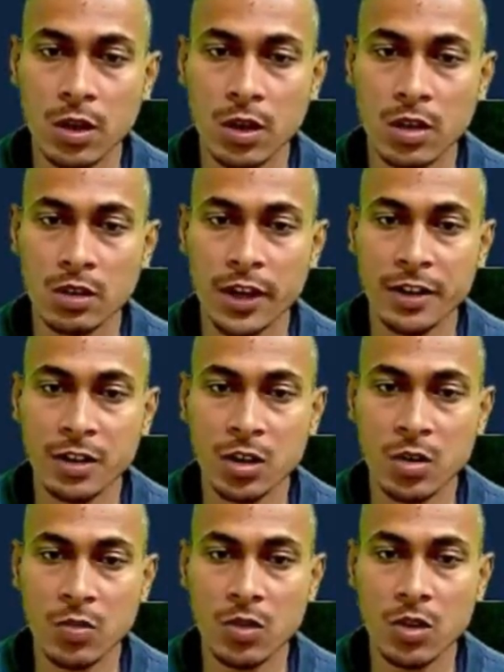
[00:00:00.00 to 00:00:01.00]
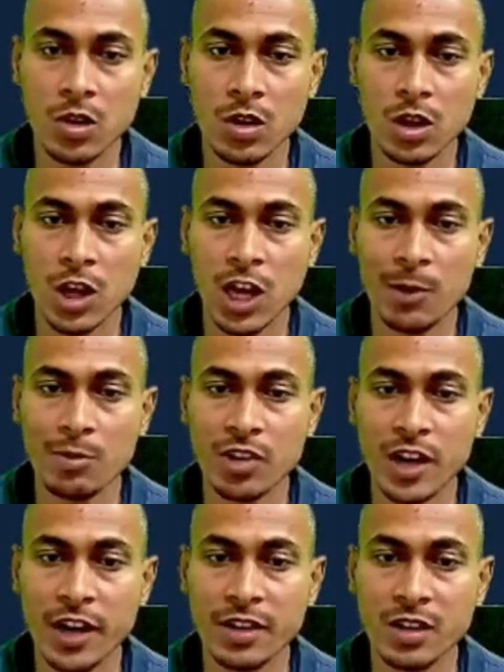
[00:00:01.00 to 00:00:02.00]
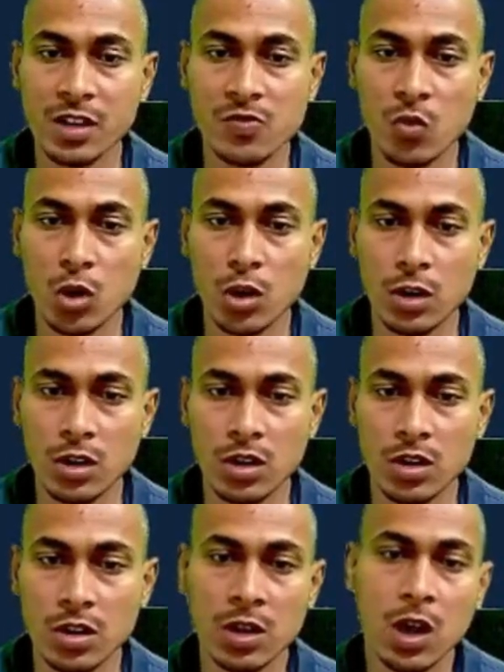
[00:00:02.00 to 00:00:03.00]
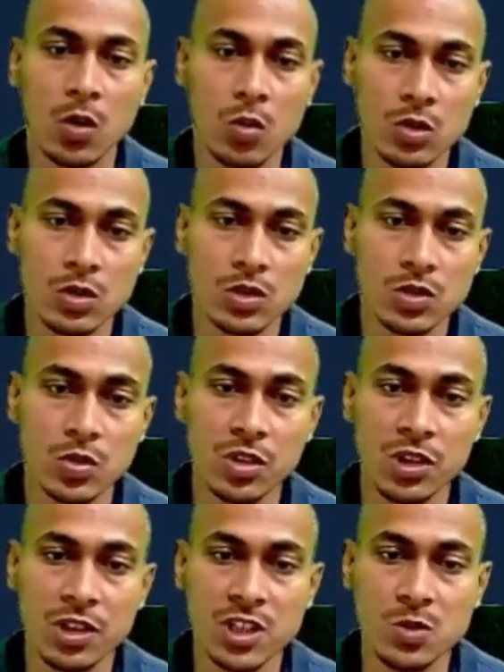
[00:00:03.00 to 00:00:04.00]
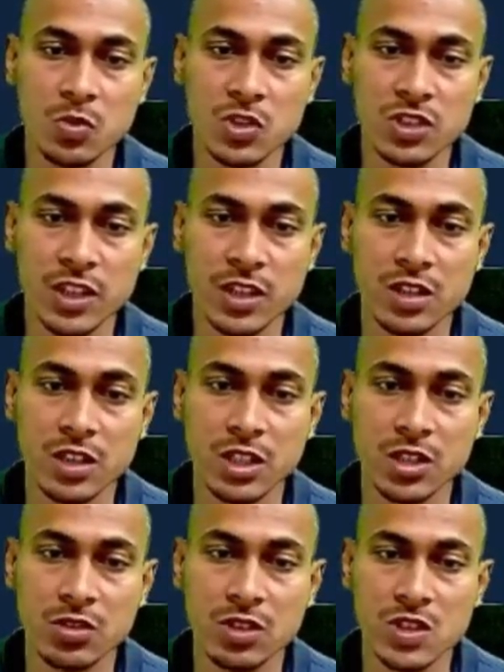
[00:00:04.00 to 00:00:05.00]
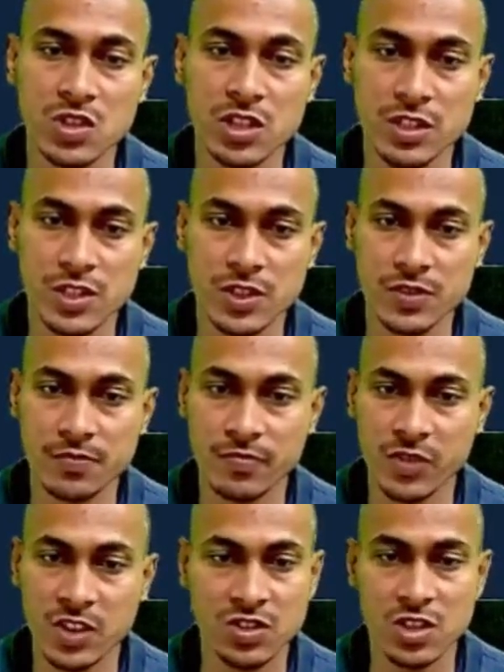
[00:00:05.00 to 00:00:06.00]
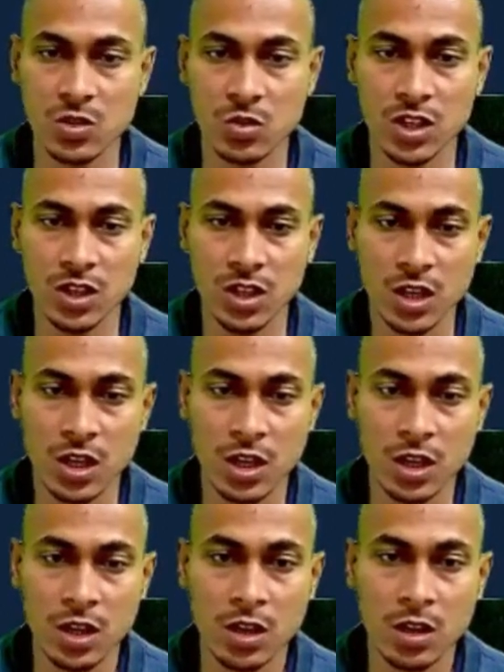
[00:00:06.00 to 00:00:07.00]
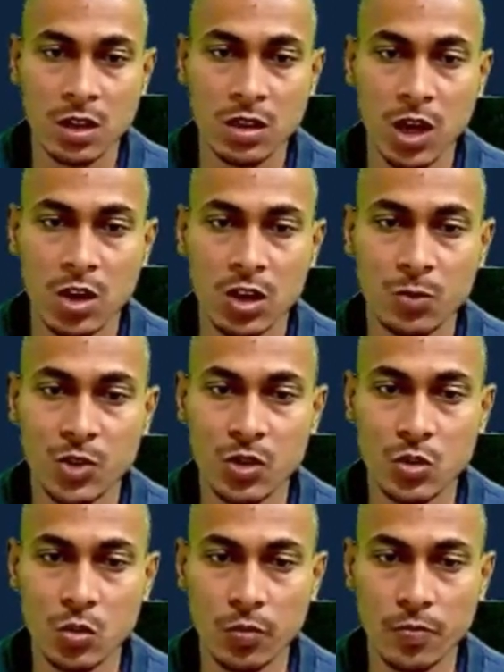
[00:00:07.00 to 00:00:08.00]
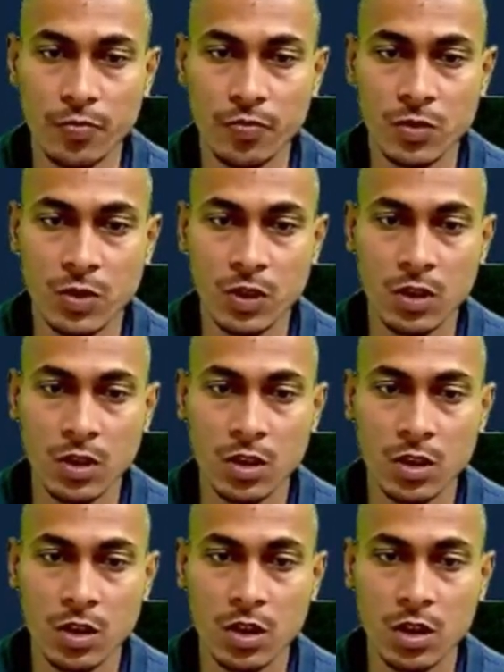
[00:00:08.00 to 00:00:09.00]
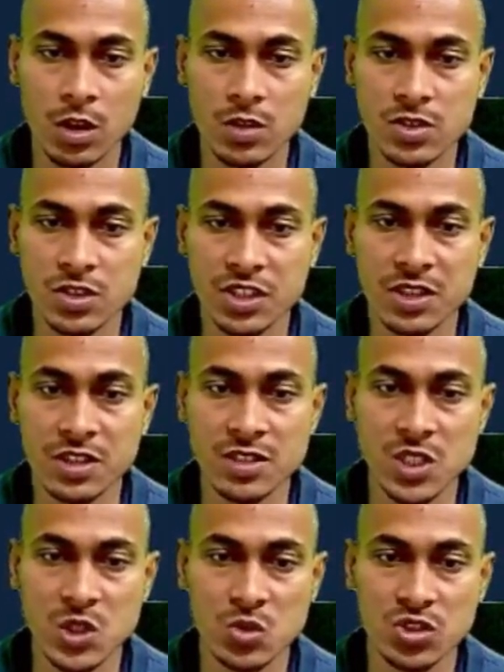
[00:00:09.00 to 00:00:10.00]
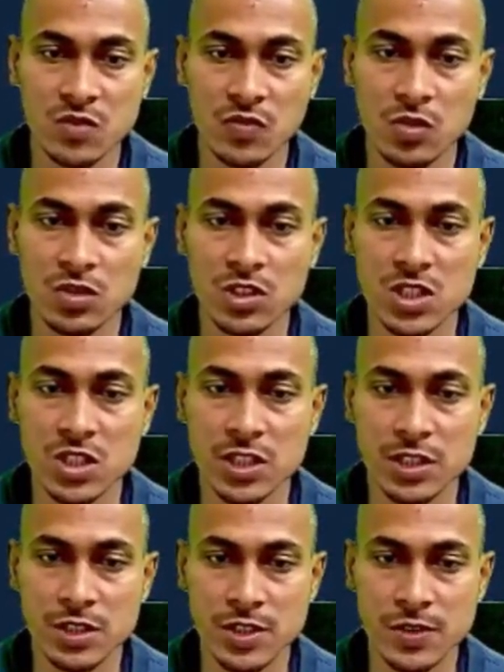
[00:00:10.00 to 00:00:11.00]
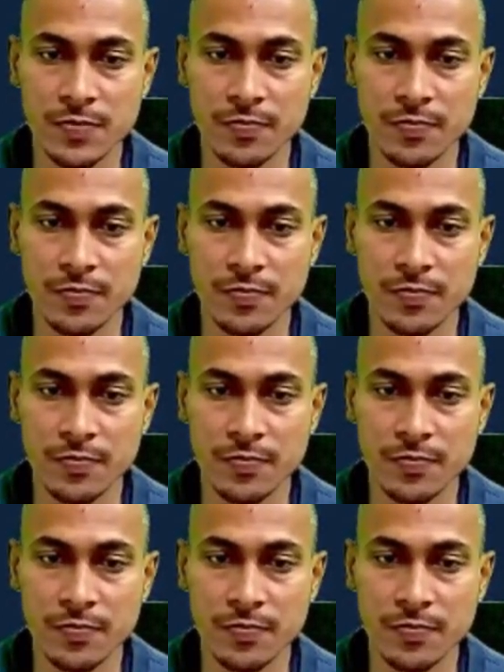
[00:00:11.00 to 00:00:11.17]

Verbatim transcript: Right now, I'm writing a word now. So it is present continuous tense. Is that okay? Now number two, a second situation for this tense.